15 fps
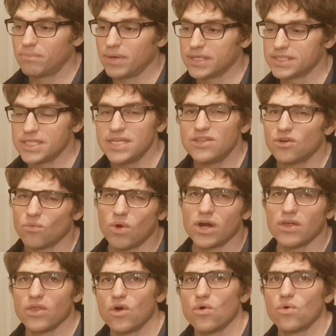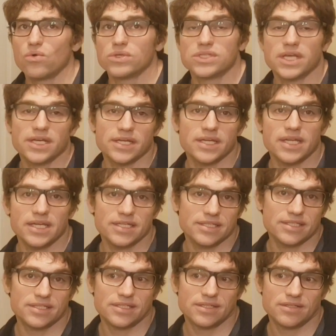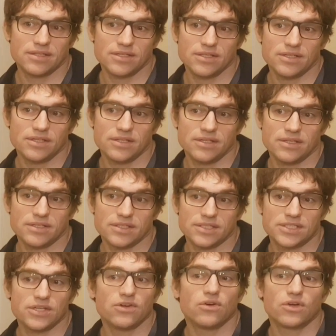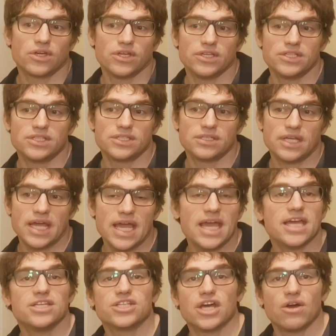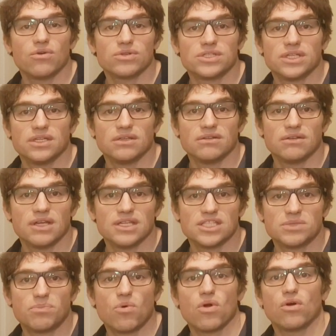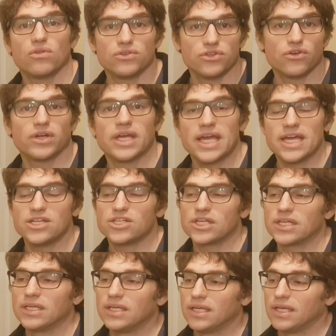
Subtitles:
But either one of those, then it still could age out and spoil during aging